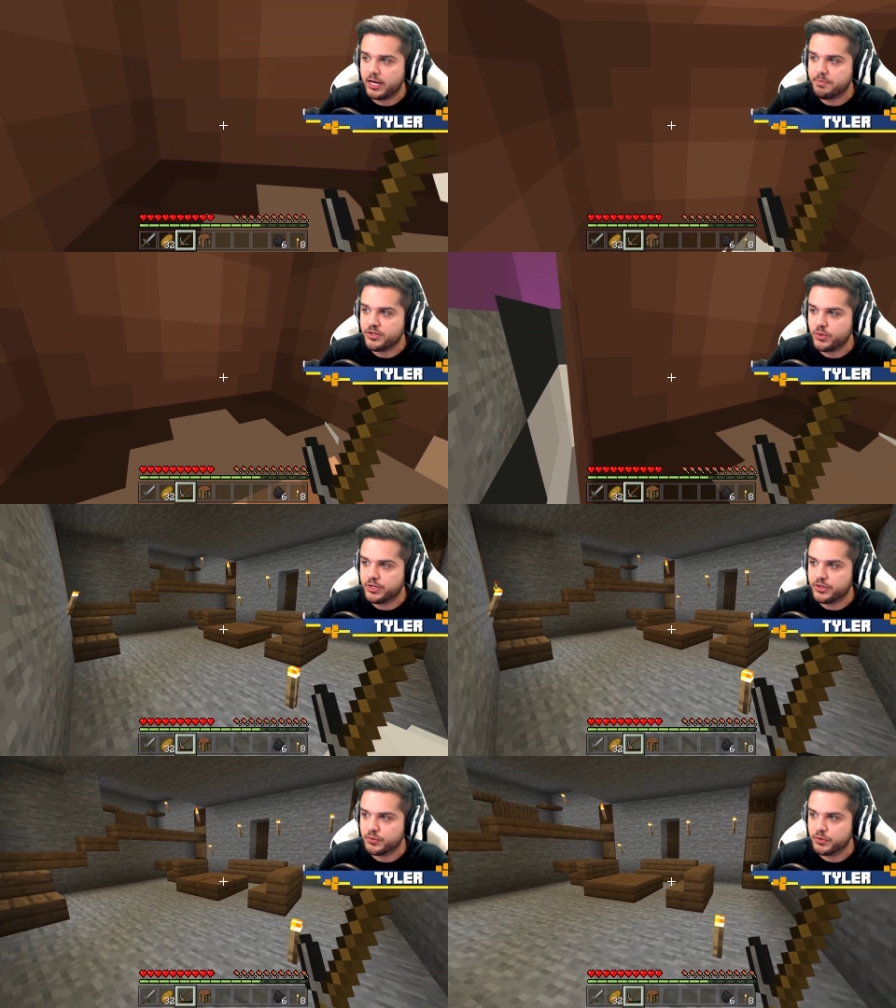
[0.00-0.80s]
been doing?
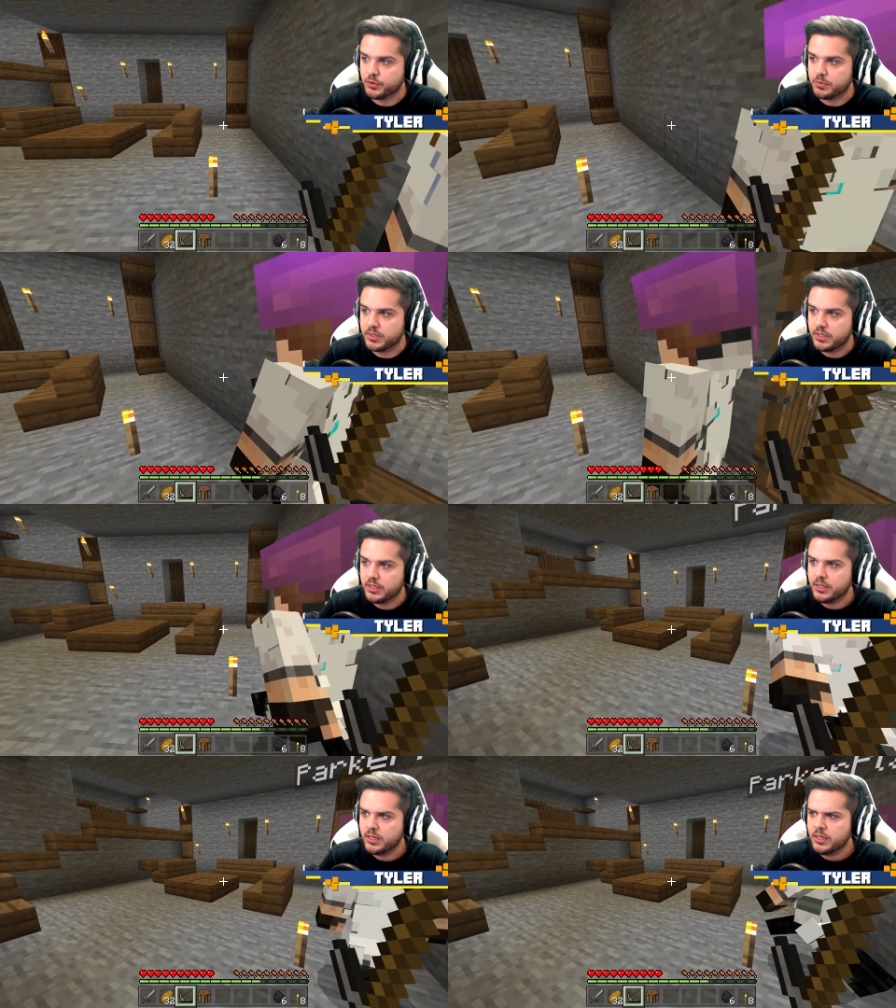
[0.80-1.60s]
Very busy indeed.
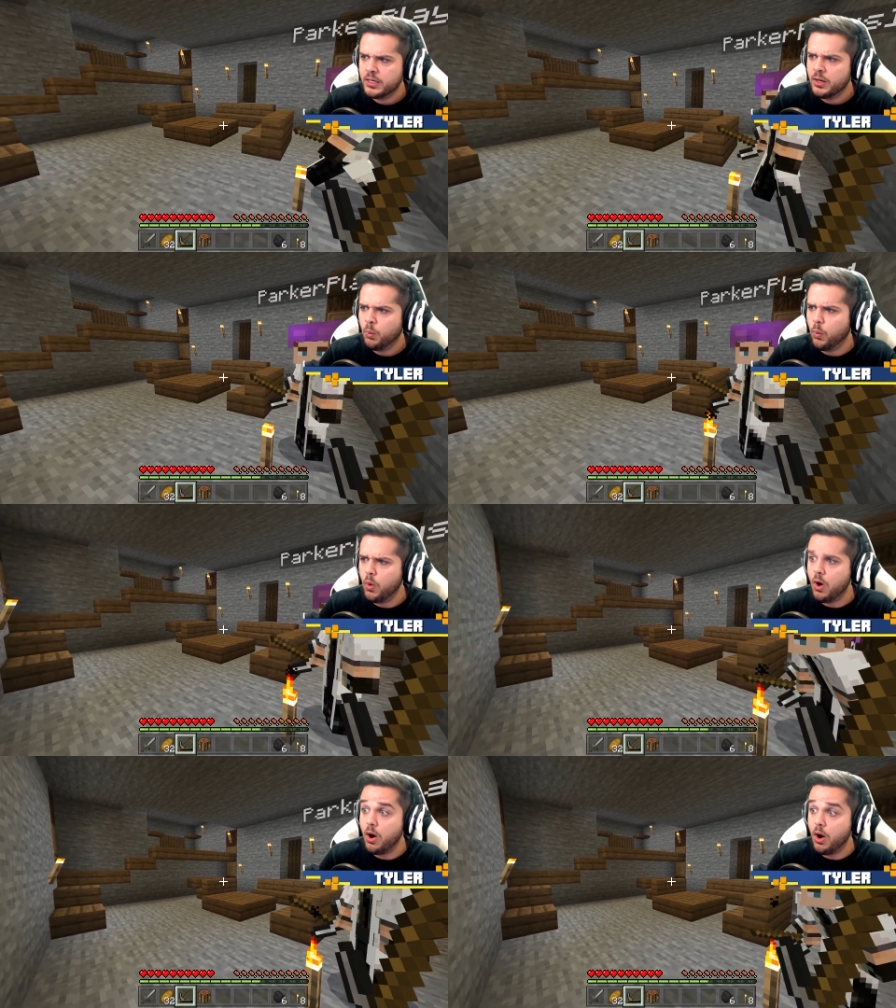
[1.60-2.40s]
Come on in. This is
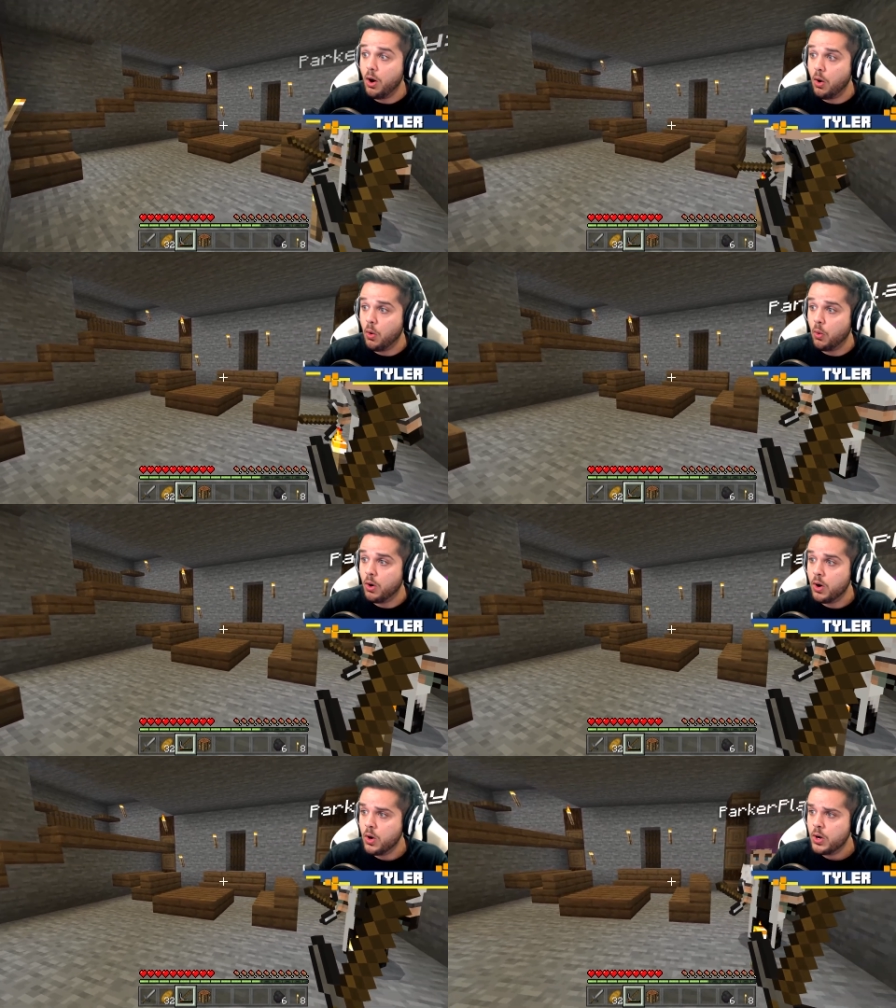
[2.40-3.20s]
my, my
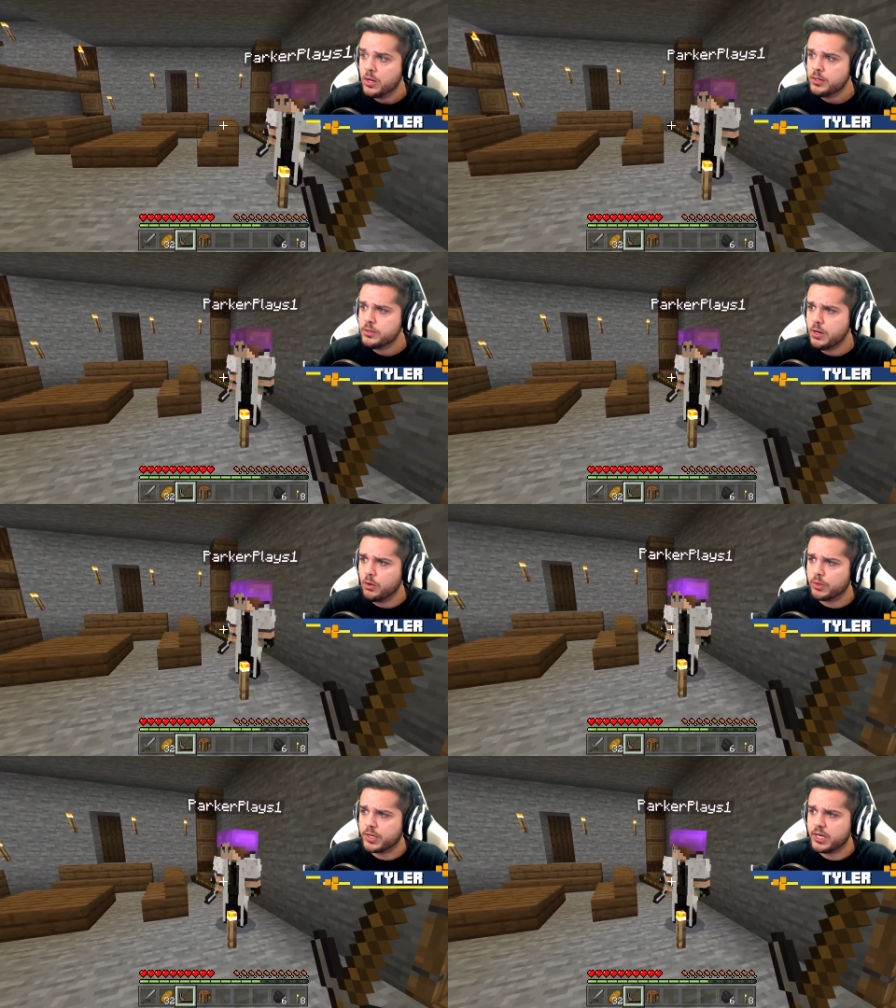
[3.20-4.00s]
dig. No what do
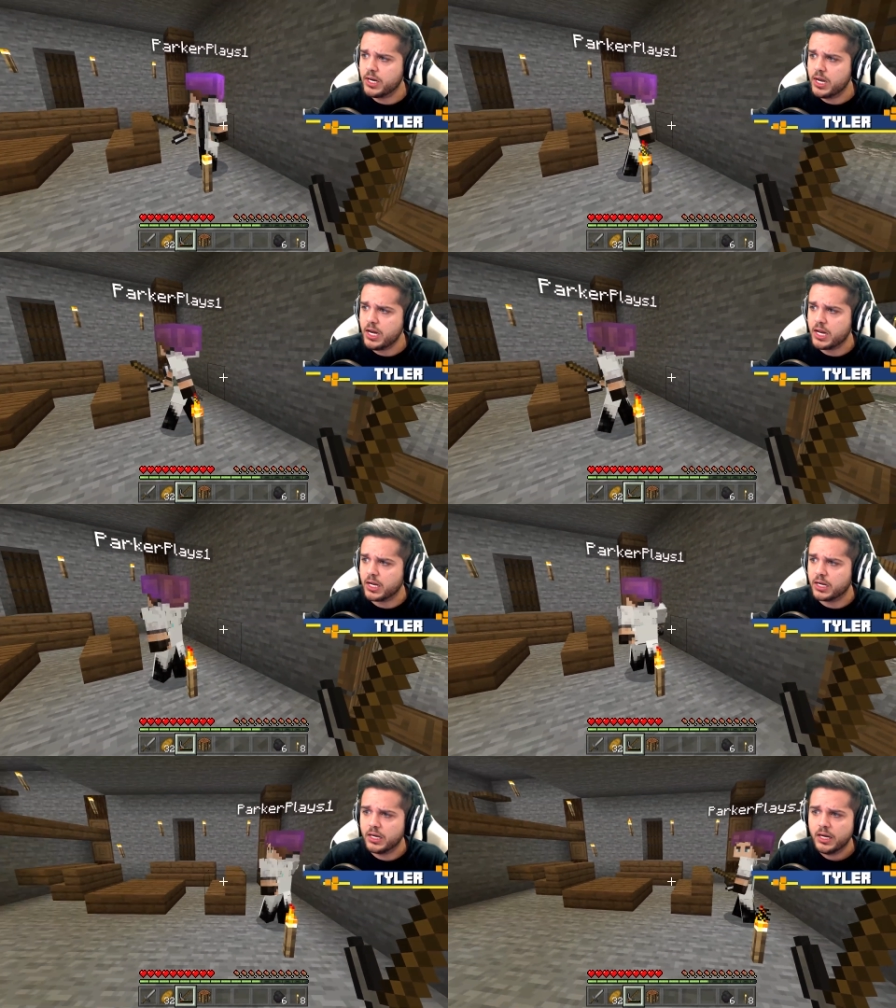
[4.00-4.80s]
you think of my kidding. room?